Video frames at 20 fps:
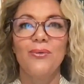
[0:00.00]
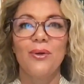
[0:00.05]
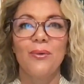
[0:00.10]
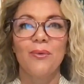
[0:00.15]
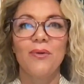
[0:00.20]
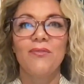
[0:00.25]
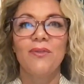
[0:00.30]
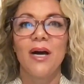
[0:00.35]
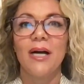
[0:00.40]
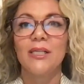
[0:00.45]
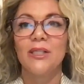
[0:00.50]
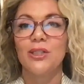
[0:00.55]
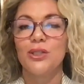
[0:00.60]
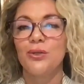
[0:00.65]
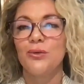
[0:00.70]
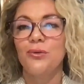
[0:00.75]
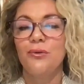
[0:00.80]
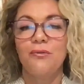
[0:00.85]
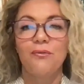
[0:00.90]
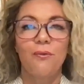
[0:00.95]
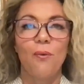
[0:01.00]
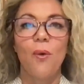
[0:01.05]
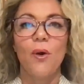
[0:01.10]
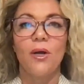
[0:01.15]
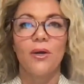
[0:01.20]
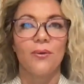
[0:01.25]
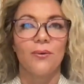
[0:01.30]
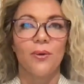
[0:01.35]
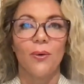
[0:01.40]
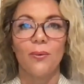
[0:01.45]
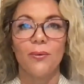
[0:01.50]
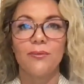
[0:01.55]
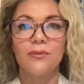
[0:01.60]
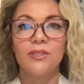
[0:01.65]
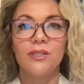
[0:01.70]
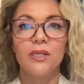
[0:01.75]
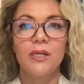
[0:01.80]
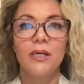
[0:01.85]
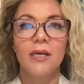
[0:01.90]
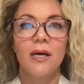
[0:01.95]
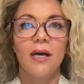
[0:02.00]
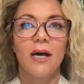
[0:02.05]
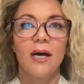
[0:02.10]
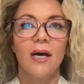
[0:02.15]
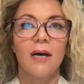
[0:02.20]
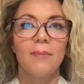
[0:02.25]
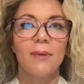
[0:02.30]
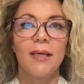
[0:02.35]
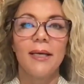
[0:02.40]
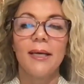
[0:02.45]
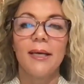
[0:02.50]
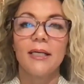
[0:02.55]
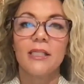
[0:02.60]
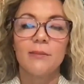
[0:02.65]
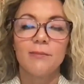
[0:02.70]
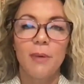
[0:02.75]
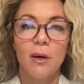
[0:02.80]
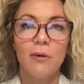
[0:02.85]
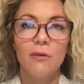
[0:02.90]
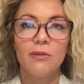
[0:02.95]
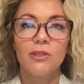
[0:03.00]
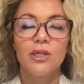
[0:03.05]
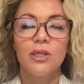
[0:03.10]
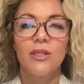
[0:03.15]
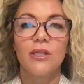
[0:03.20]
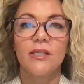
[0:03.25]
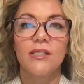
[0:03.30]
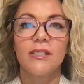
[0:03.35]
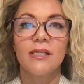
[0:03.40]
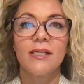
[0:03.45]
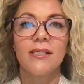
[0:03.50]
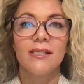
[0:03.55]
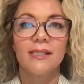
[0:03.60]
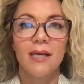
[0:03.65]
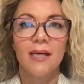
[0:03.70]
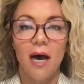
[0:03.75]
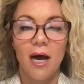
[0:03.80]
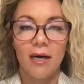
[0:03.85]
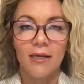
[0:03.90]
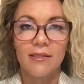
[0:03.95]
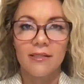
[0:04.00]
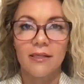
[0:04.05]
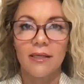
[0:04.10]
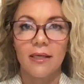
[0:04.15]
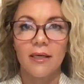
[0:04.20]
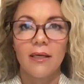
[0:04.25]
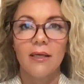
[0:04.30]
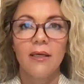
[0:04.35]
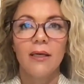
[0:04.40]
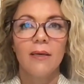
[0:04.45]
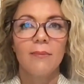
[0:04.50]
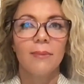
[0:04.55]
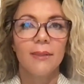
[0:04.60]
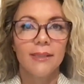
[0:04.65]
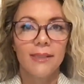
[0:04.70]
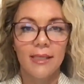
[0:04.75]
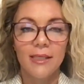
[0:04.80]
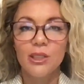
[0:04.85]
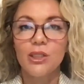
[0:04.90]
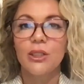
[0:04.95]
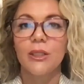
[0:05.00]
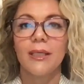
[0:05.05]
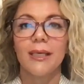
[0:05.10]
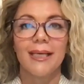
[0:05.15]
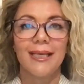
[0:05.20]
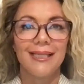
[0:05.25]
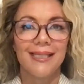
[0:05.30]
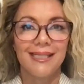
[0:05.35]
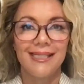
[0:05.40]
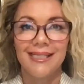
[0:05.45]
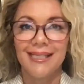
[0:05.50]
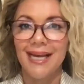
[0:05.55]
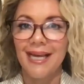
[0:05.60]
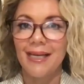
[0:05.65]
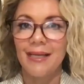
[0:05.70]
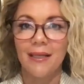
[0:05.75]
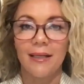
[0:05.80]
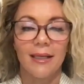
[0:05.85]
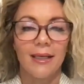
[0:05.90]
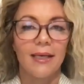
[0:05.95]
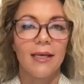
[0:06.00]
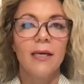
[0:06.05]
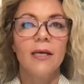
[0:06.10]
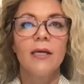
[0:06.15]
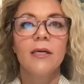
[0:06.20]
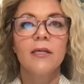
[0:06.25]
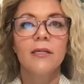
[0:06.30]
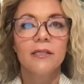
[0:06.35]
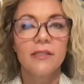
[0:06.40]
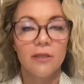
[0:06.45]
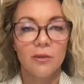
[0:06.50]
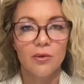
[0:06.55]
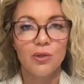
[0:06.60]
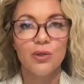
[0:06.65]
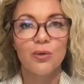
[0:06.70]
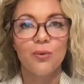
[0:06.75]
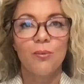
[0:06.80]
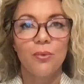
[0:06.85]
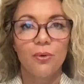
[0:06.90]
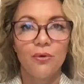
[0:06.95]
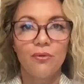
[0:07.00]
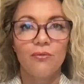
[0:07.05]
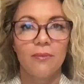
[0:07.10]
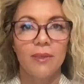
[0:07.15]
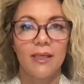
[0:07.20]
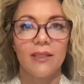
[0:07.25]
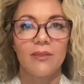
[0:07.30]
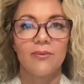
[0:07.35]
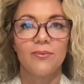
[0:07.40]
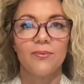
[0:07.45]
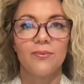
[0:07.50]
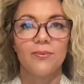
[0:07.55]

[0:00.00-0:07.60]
that we've got 2 to 4 year olds being exposed to this toxic, potentially deadly social movement.